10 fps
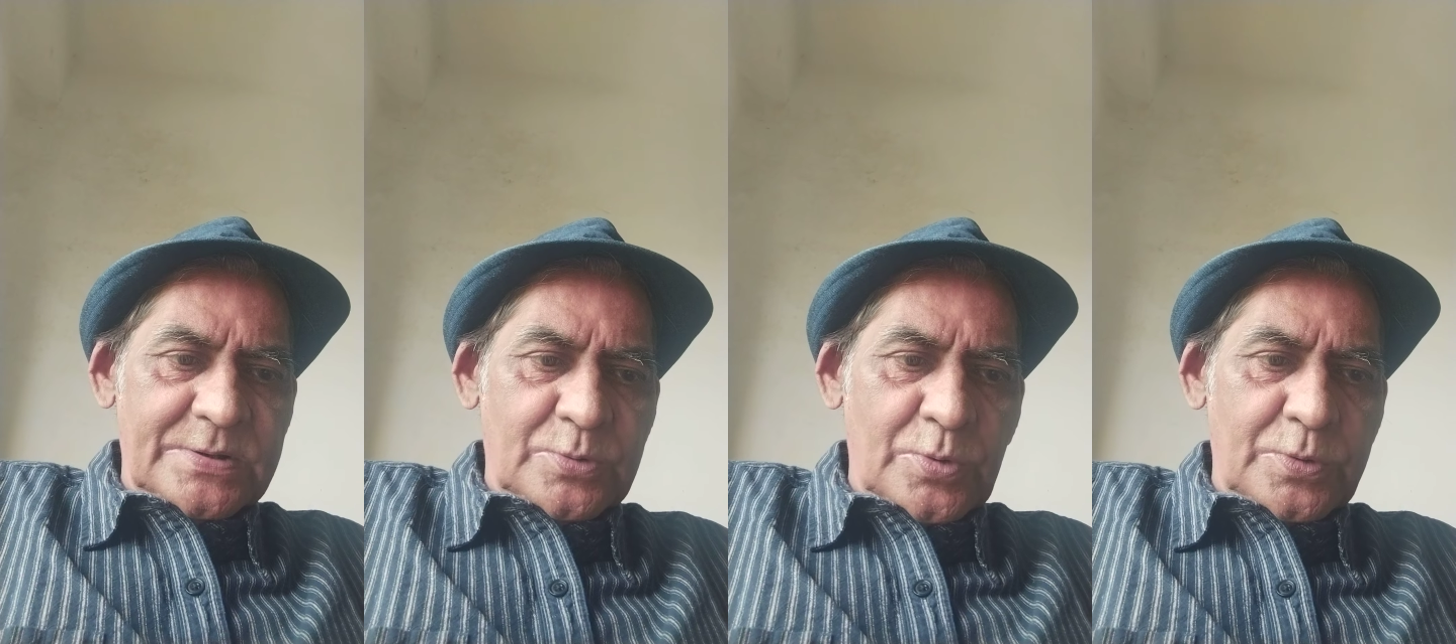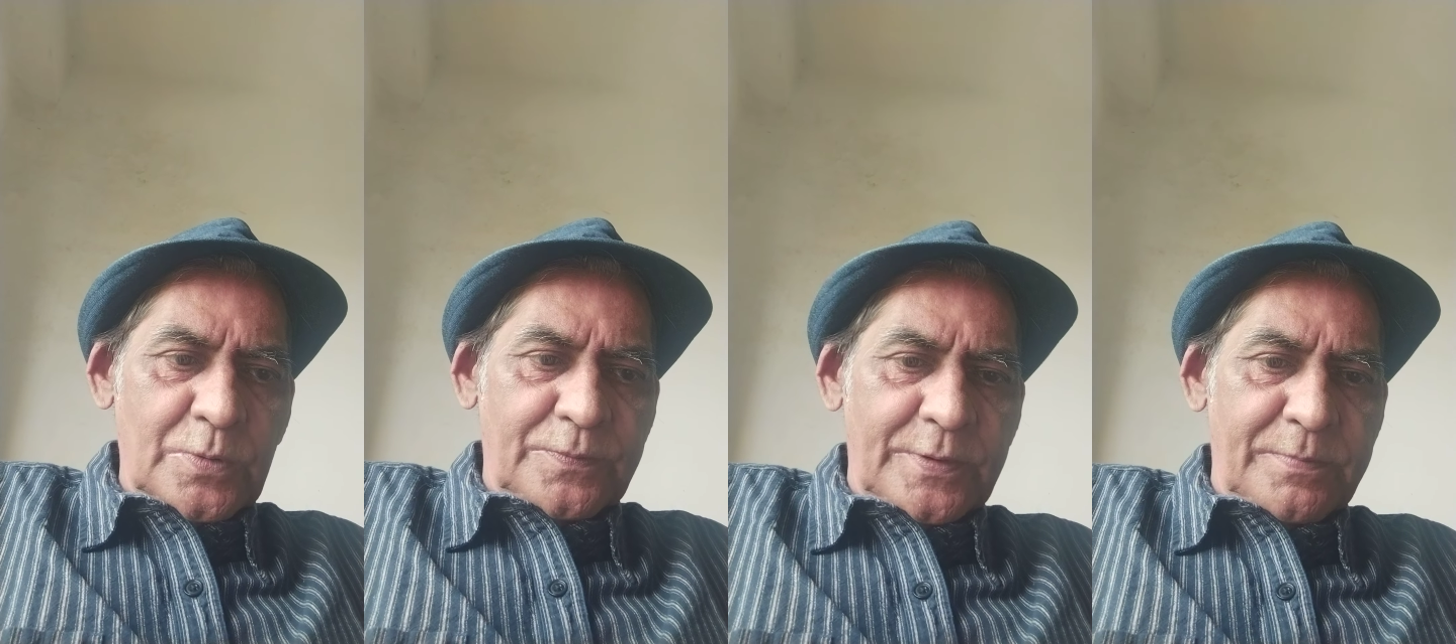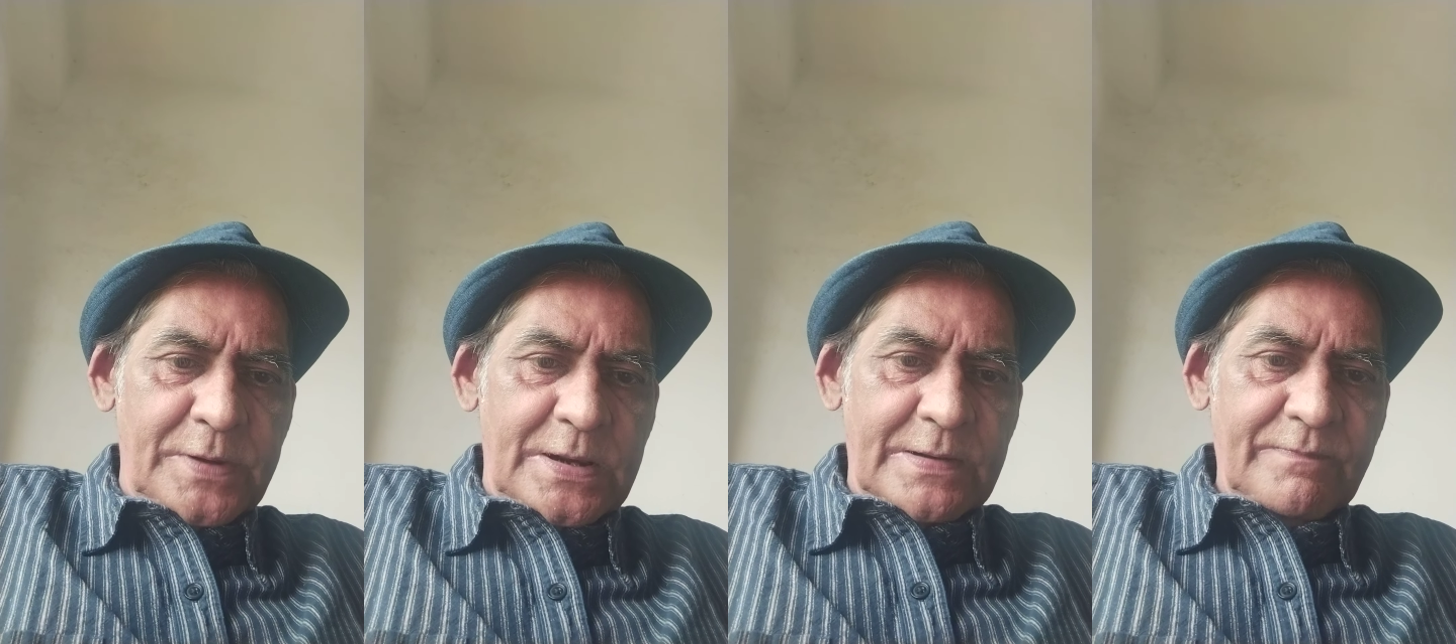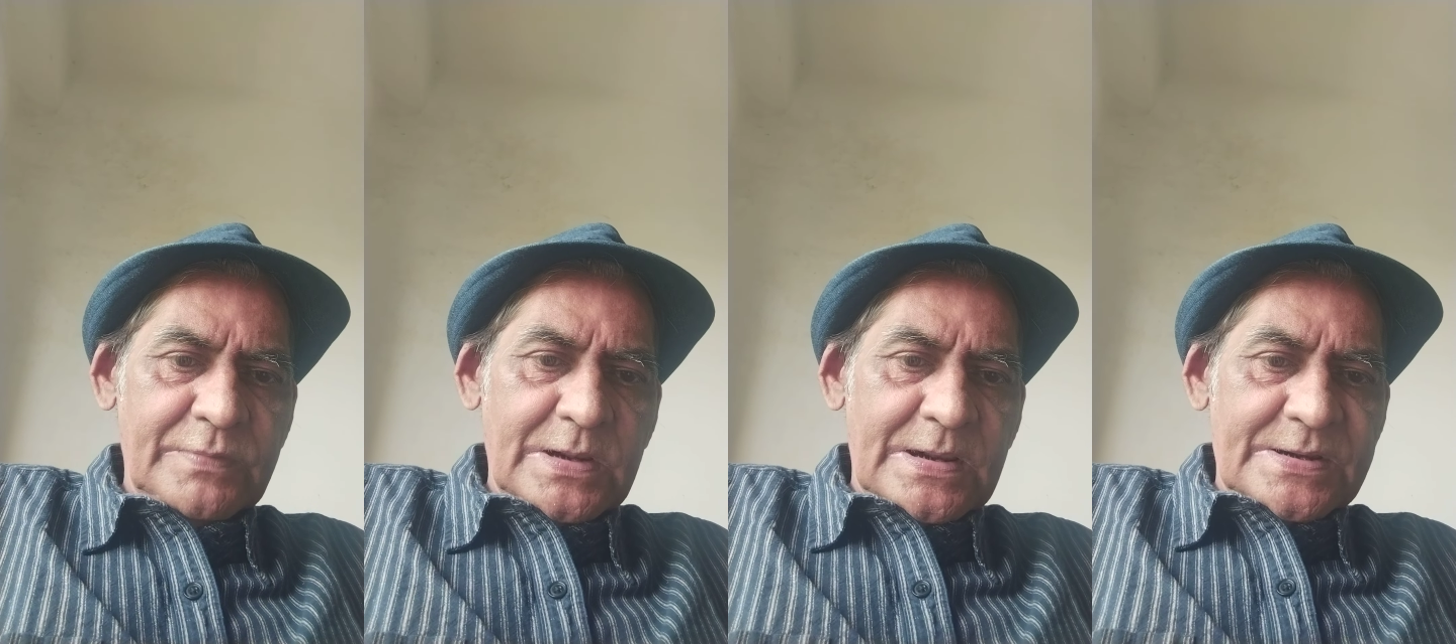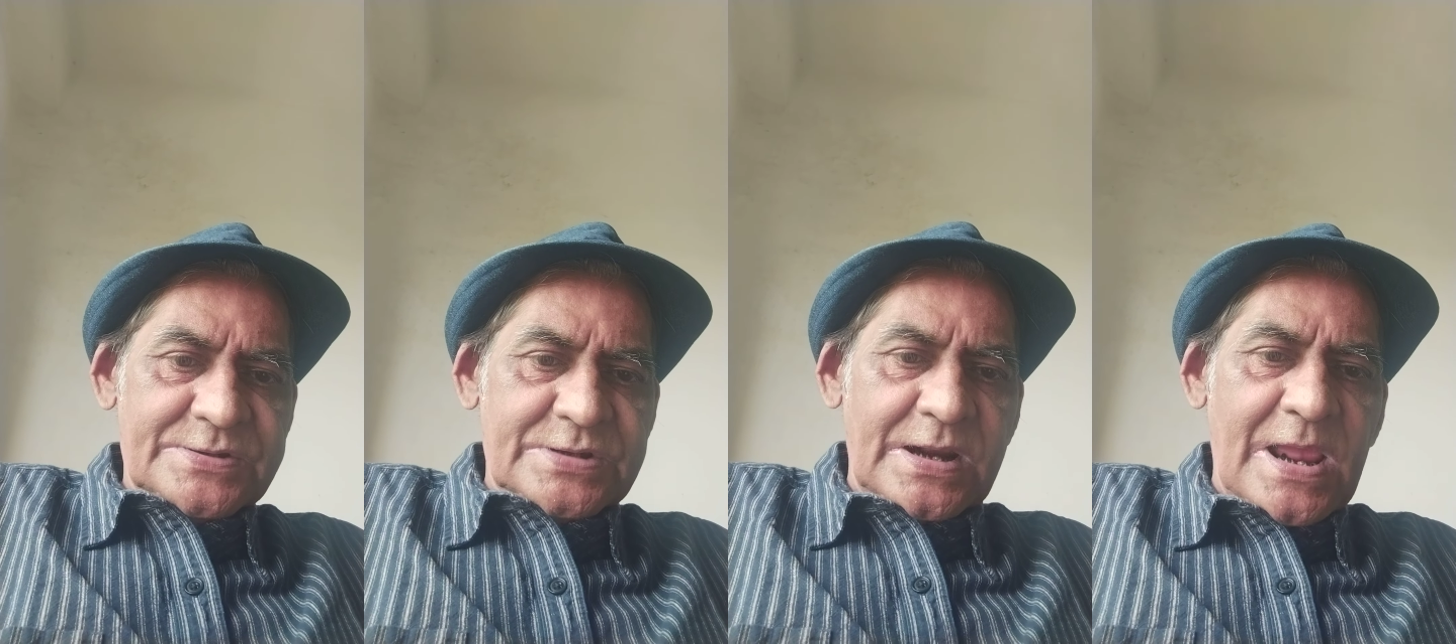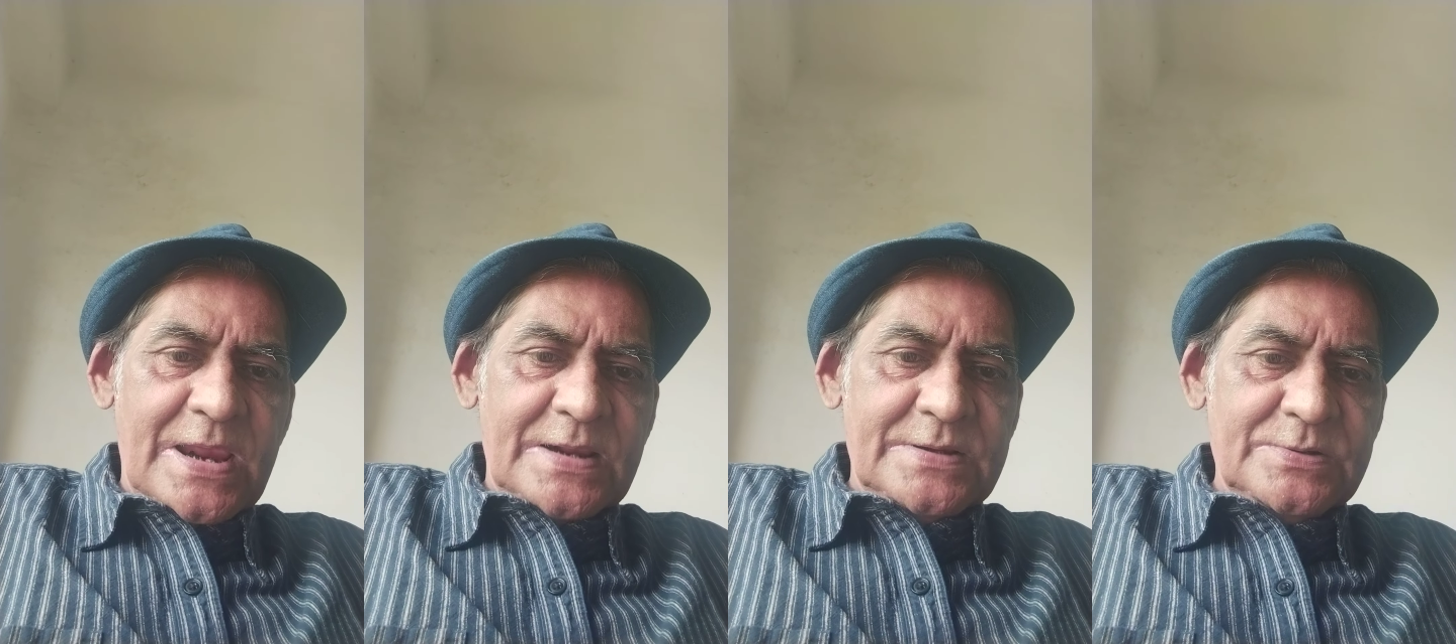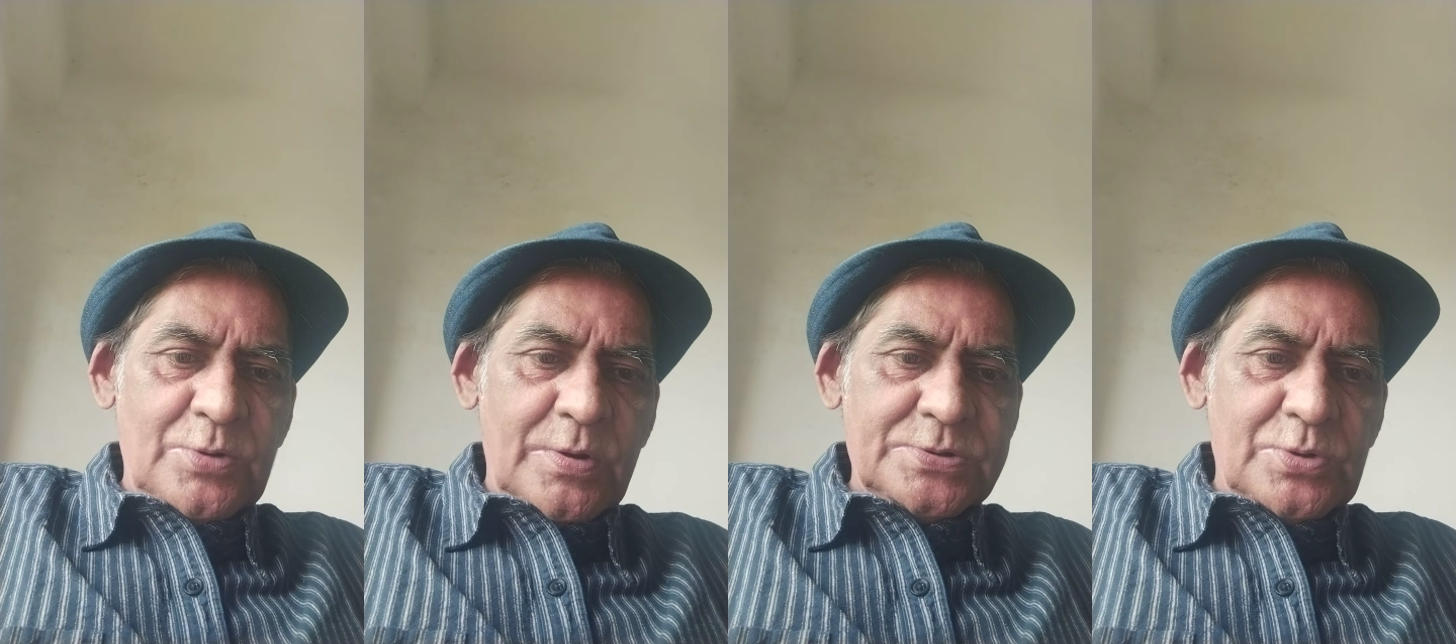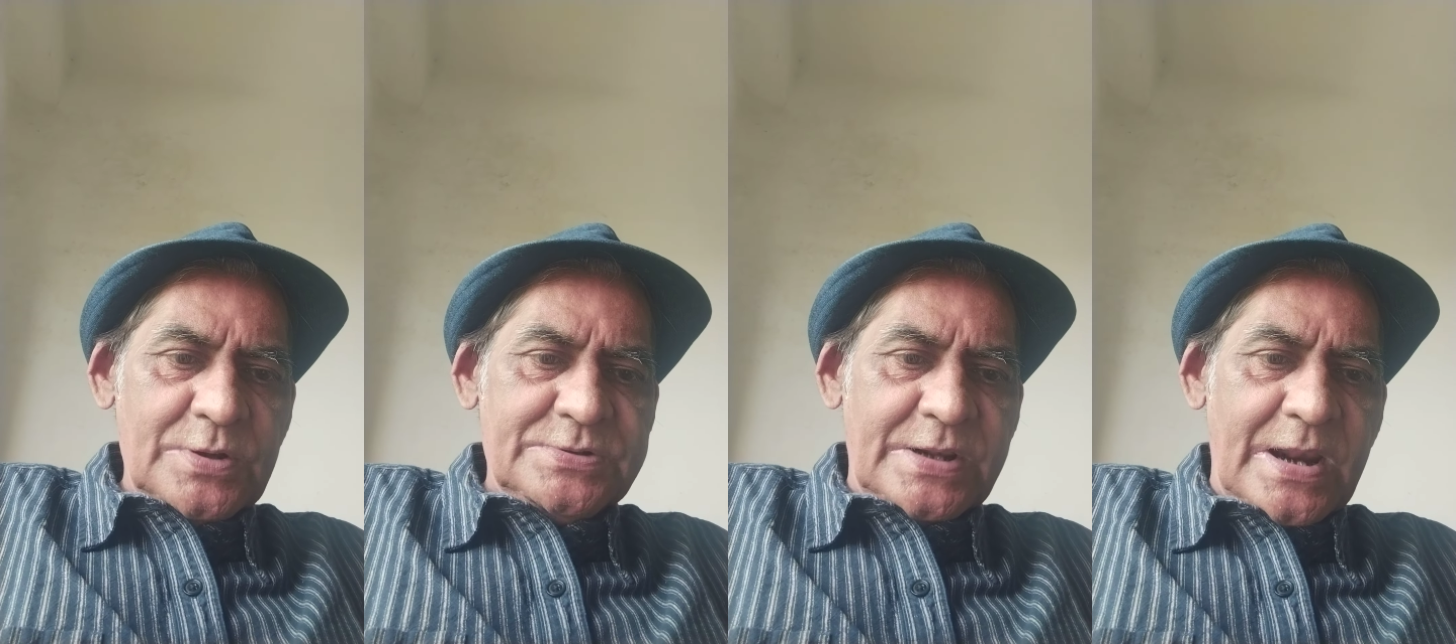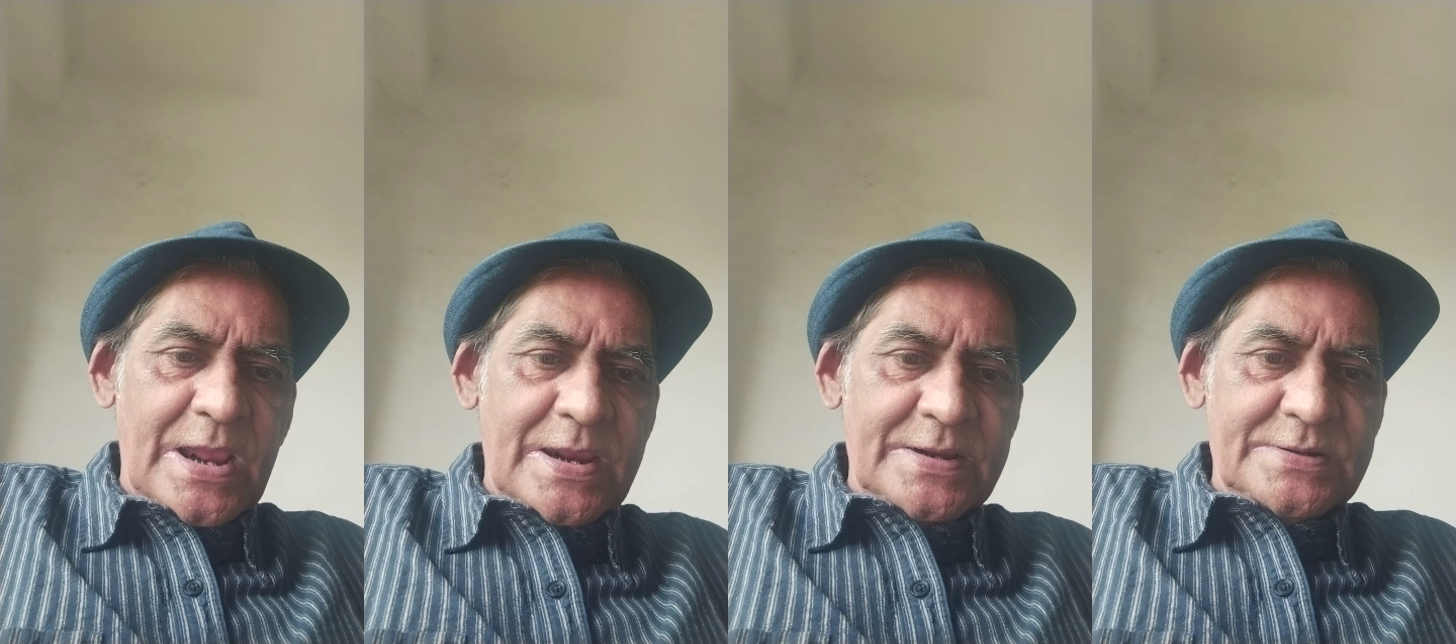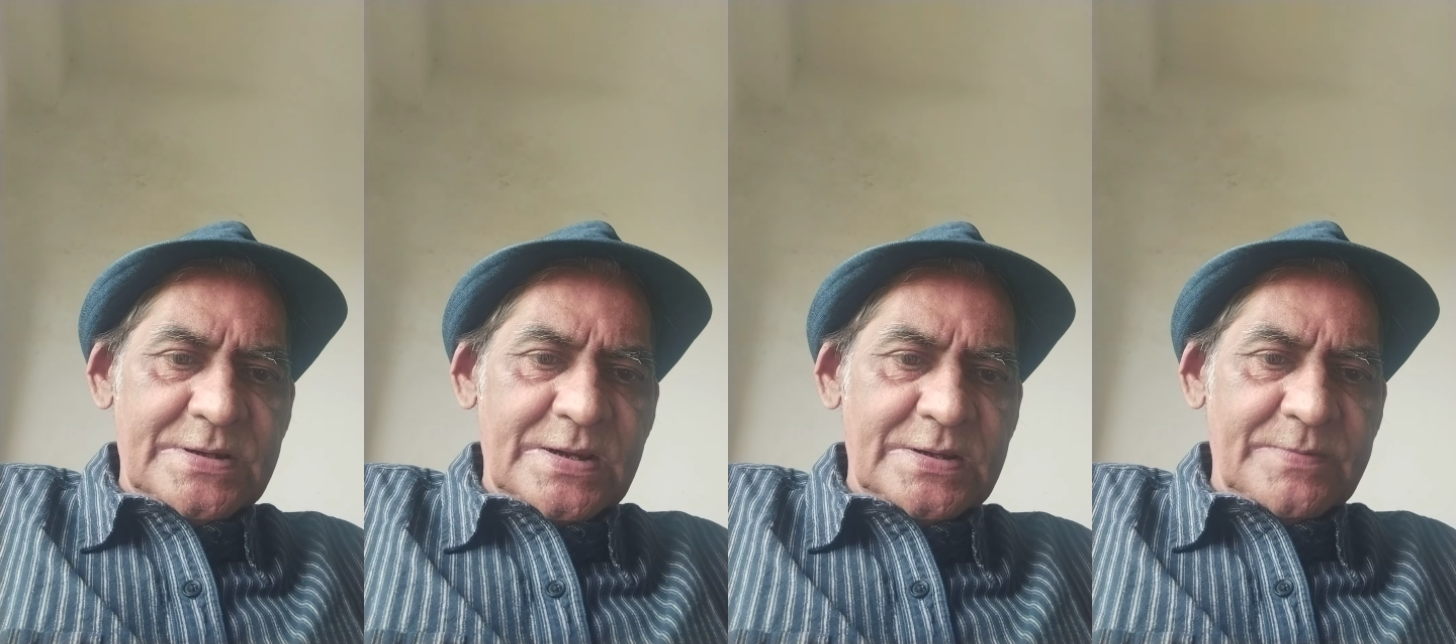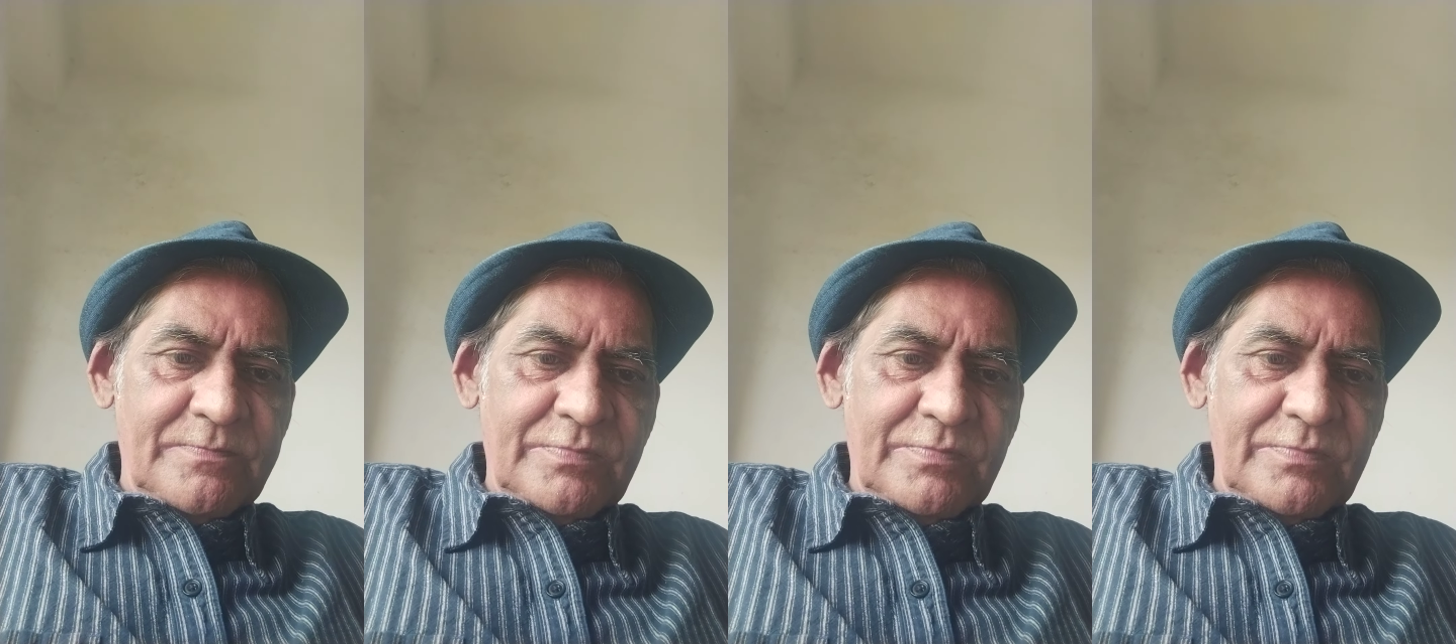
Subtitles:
a no-no for me. Sarai, there's a horse called Sarai, is a